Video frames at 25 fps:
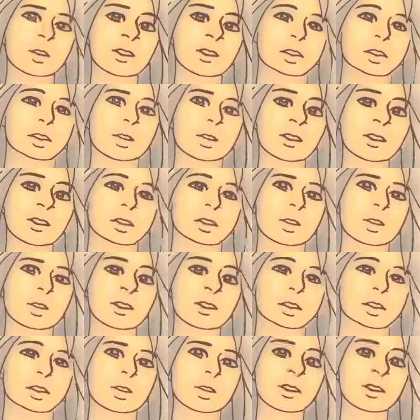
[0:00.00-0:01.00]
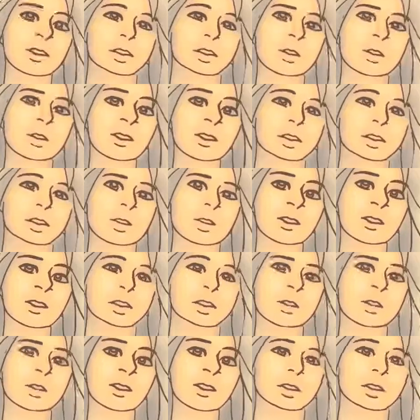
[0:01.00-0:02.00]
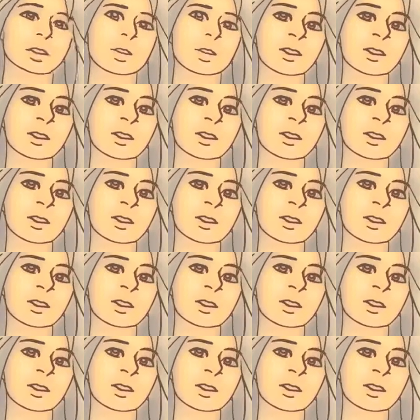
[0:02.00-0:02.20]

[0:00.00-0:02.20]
That is really weird. It is. Was it